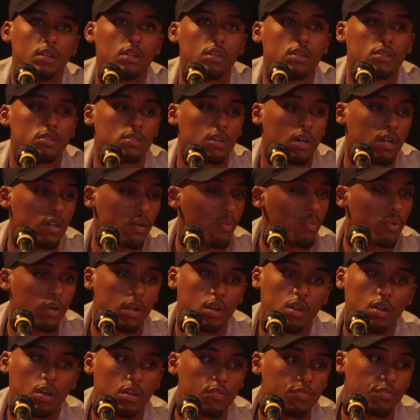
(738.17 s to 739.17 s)
So I didn't want to
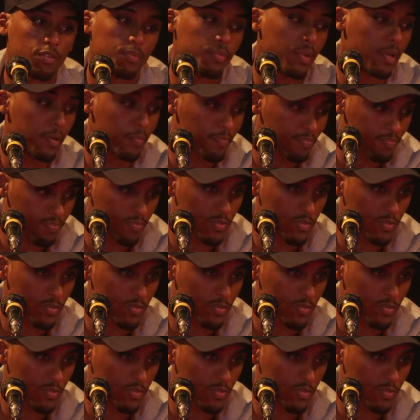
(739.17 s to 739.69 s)
learn from them.